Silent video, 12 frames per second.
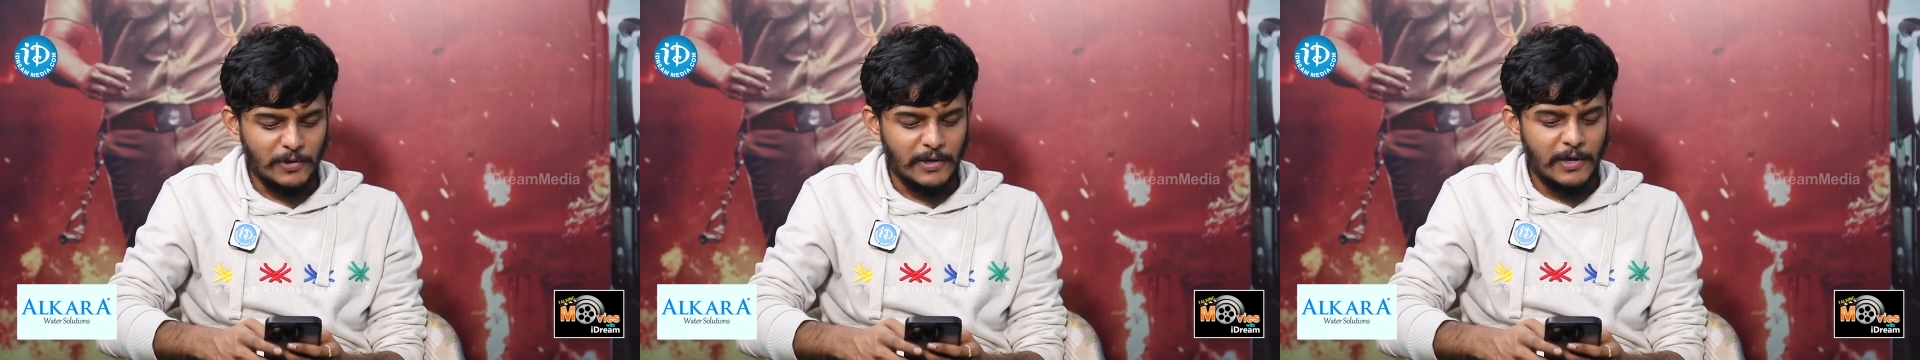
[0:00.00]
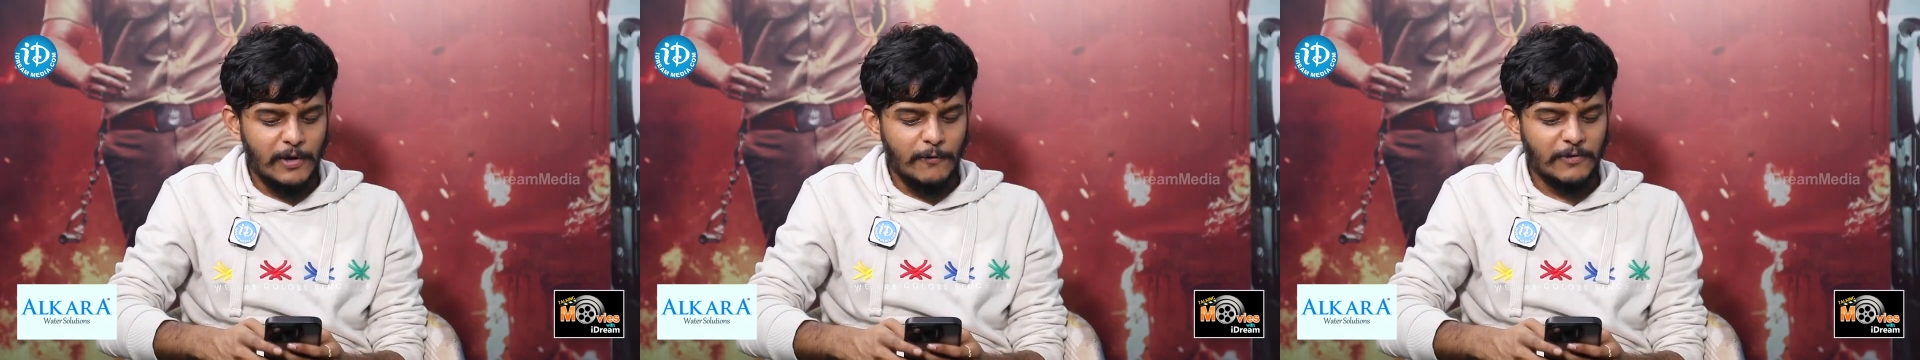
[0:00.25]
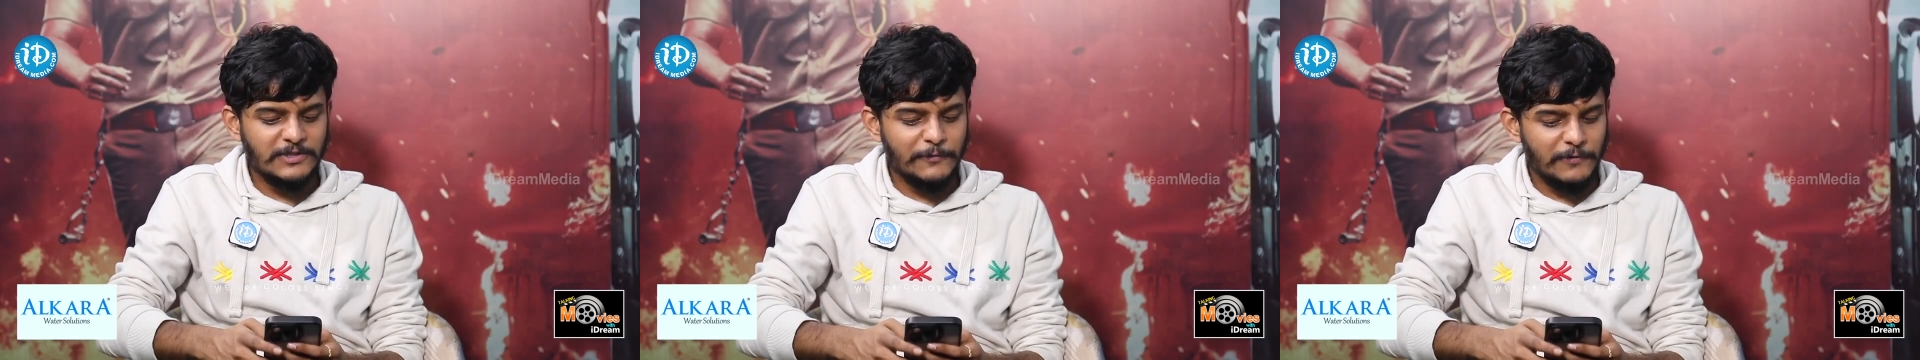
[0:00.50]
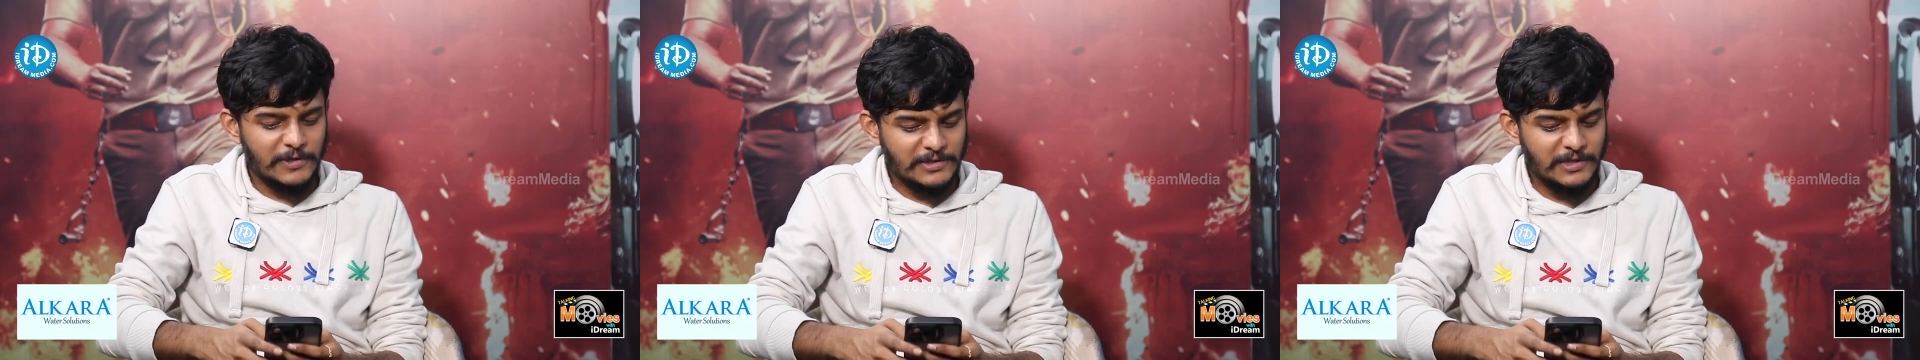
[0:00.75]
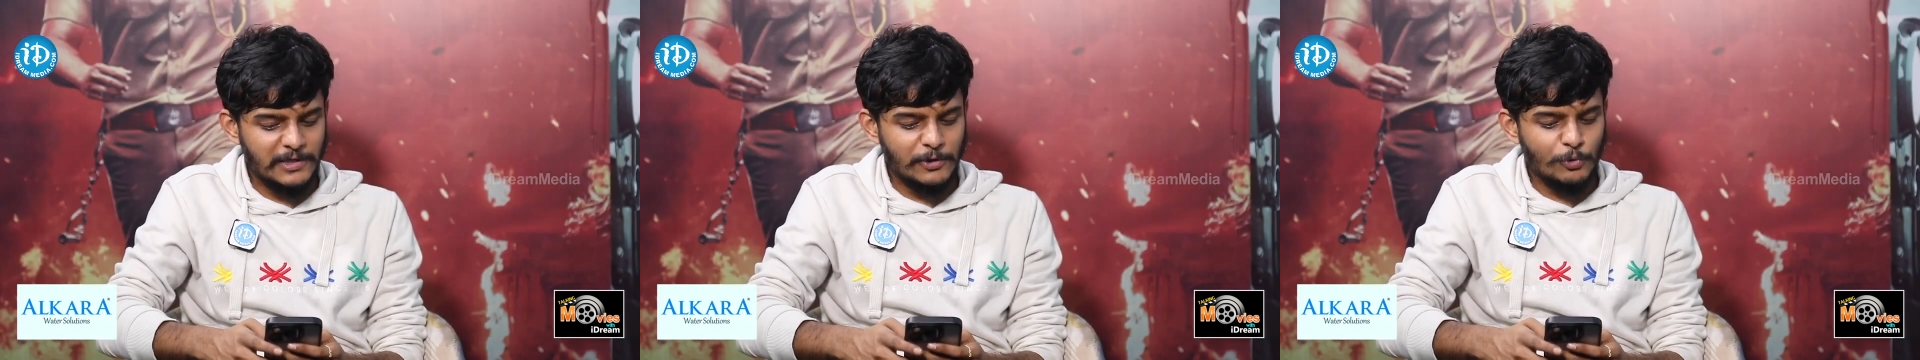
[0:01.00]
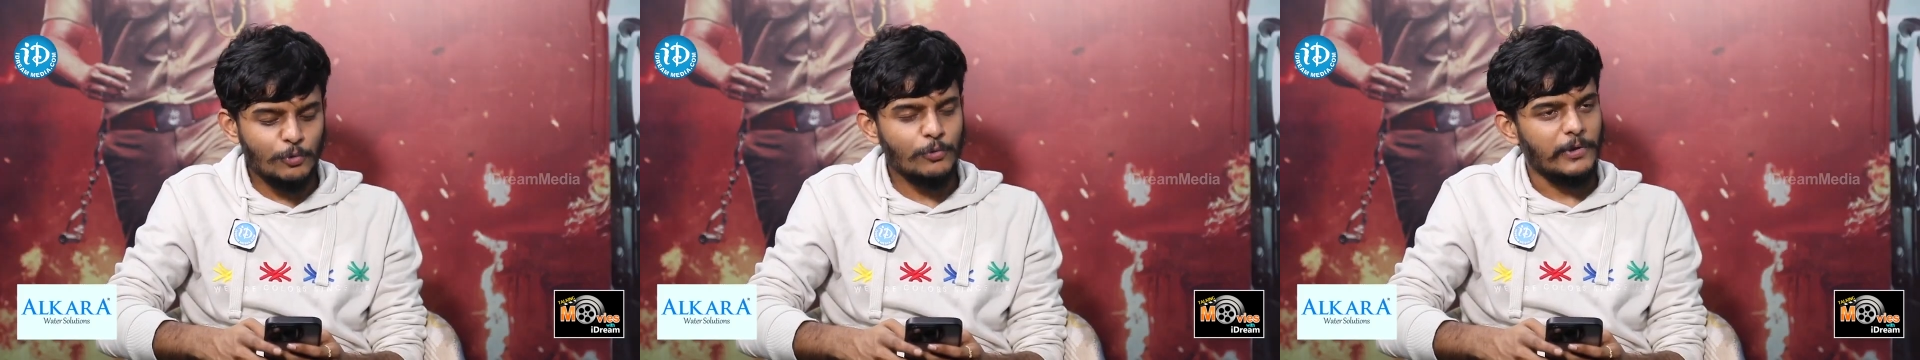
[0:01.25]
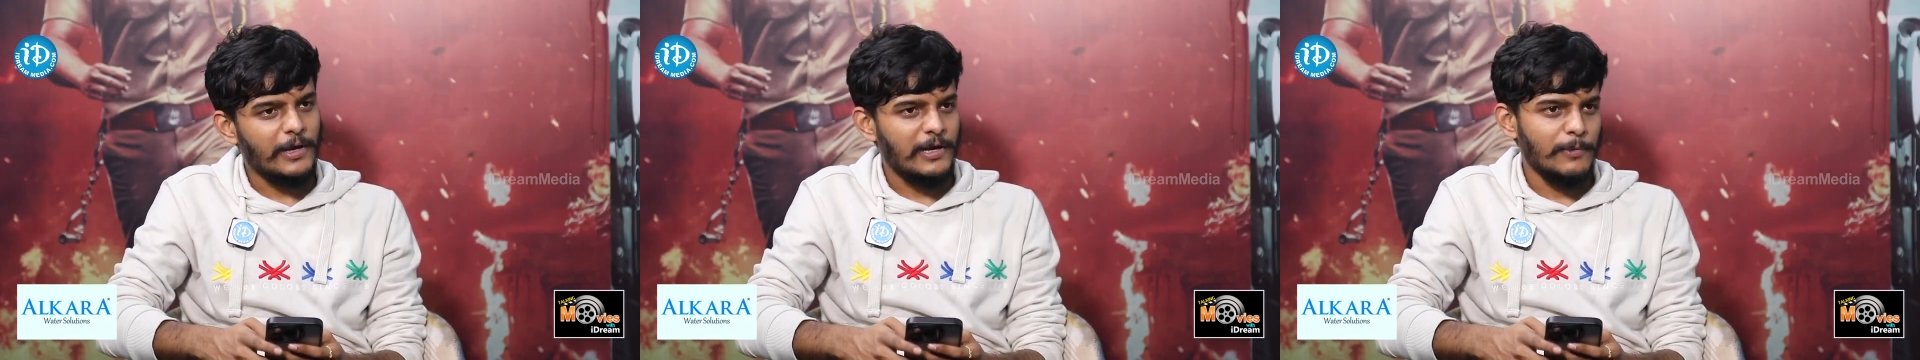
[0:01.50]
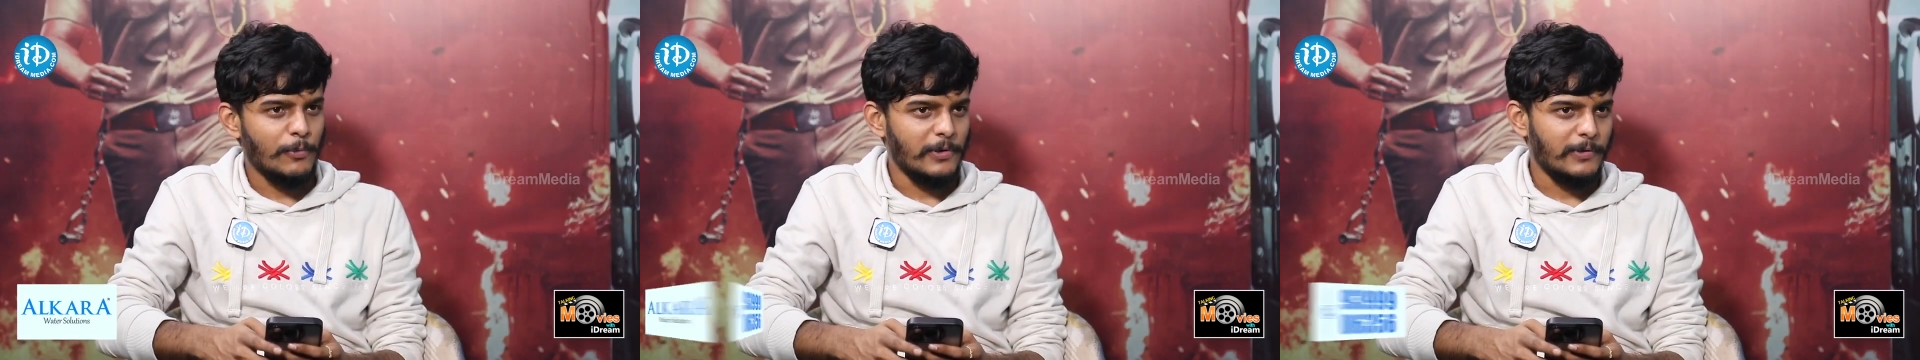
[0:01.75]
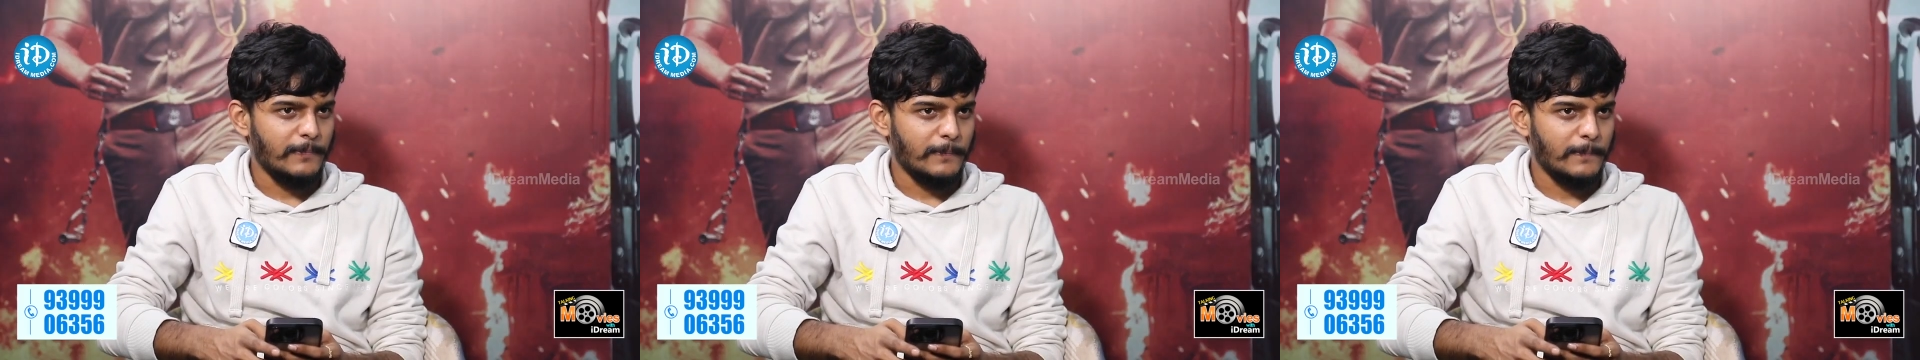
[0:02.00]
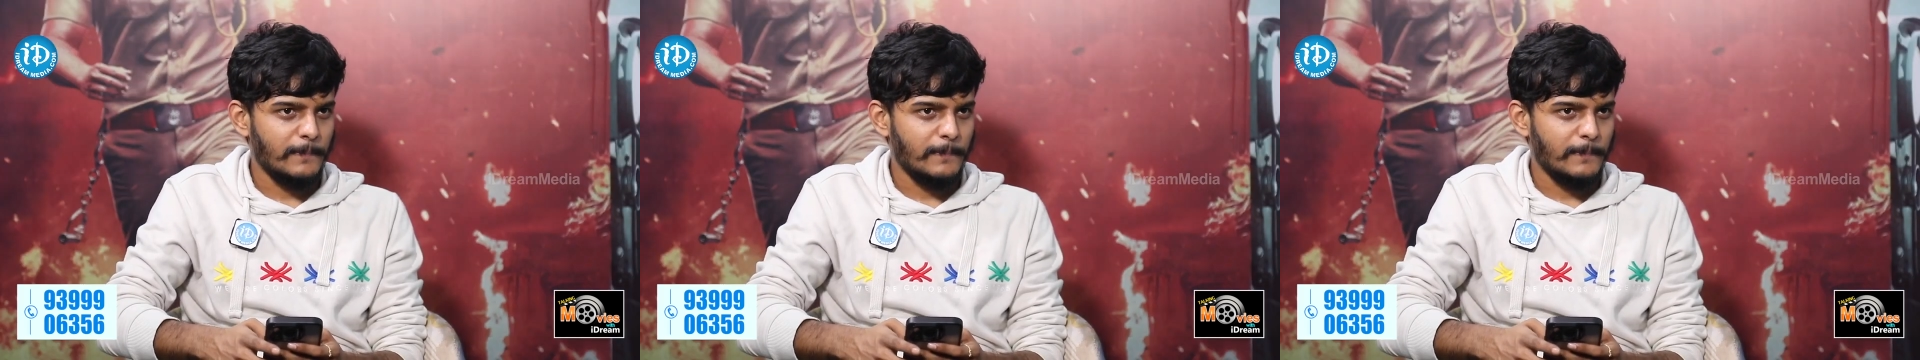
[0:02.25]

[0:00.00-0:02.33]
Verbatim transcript: Okay. What's the first thing you do early morning?